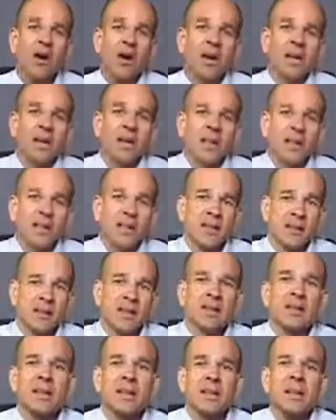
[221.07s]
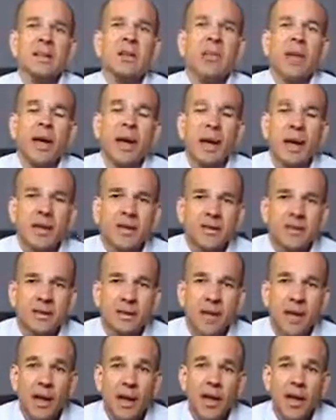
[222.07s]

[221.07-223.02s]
I did this in the past.